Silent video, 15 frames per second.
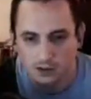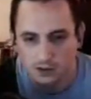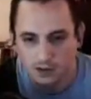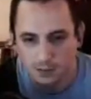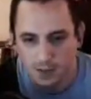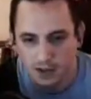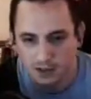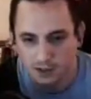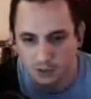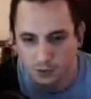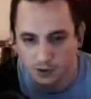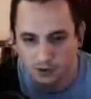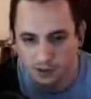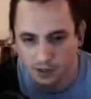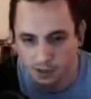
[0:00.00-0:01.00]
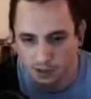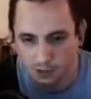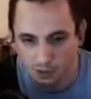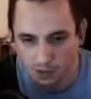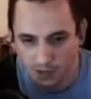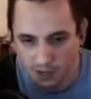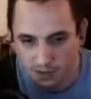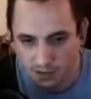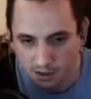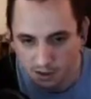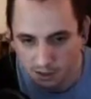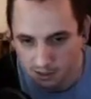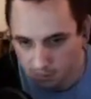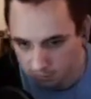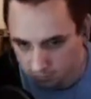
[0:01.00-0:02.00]
to make it to where like you land on
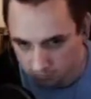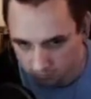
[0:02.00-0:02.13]
it